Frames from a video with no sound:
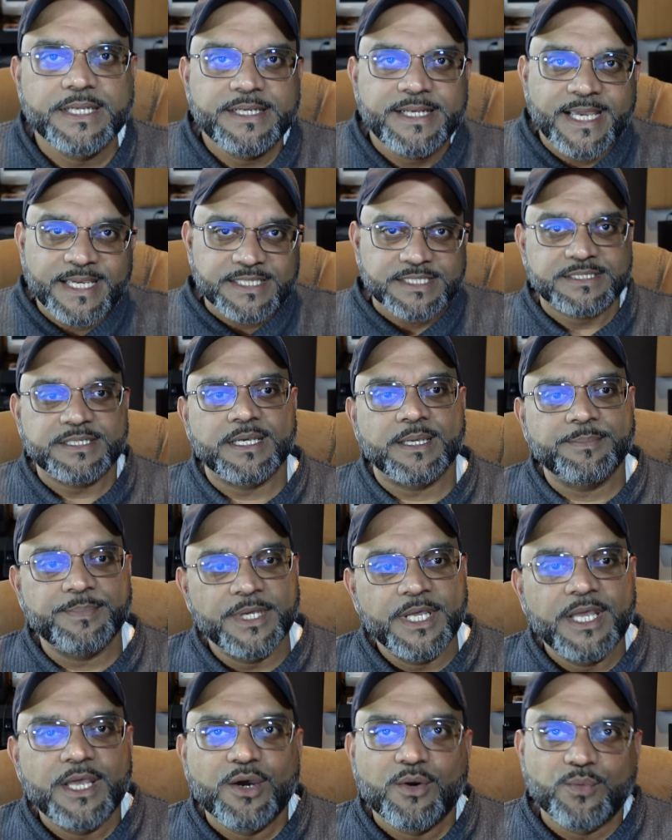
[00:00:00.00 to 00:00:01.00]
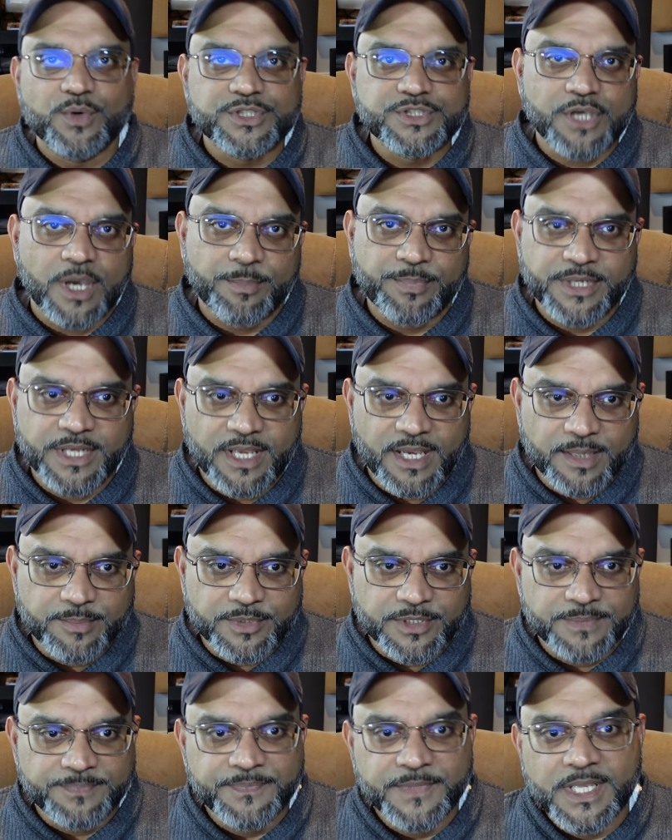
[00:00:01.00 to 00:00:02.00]
Next up was
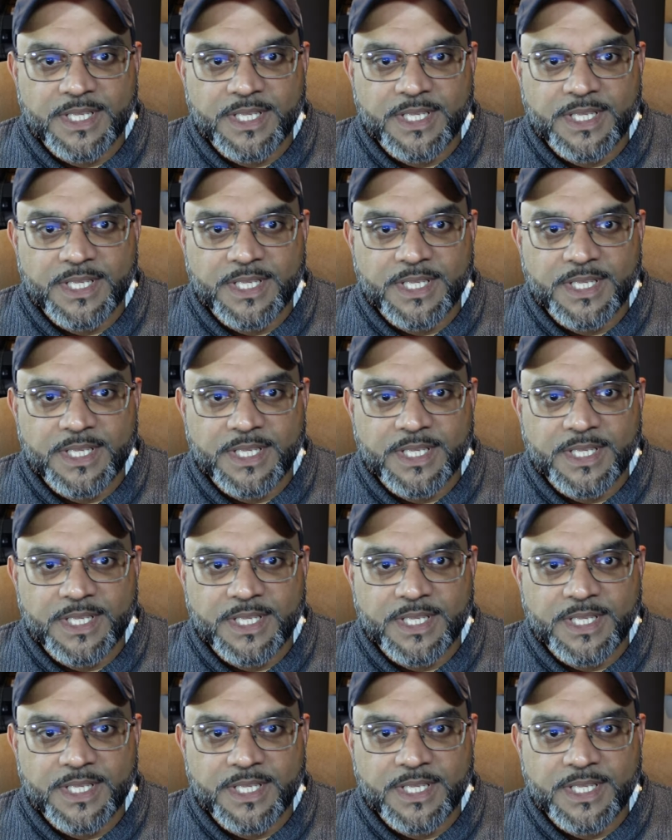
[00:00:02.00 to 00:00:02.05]
Oppenheimer,